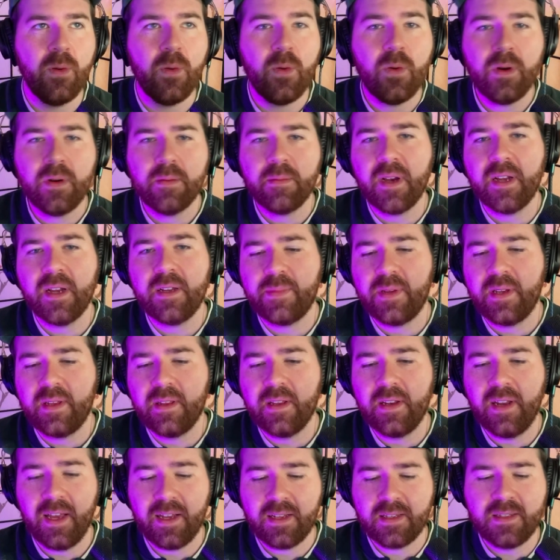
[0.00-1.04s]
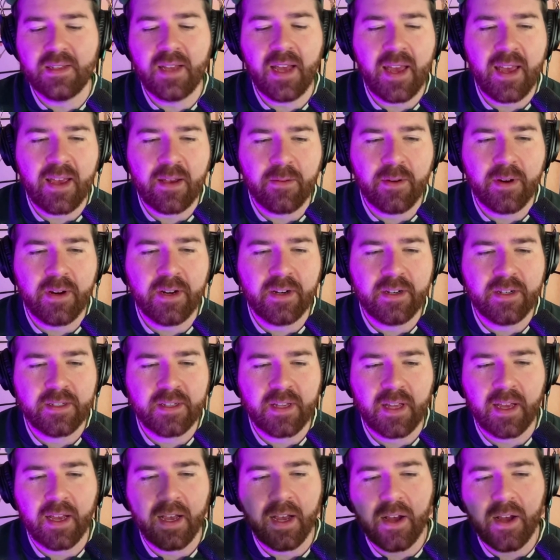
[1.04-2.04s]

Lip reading: or it might be the next day where you're just like,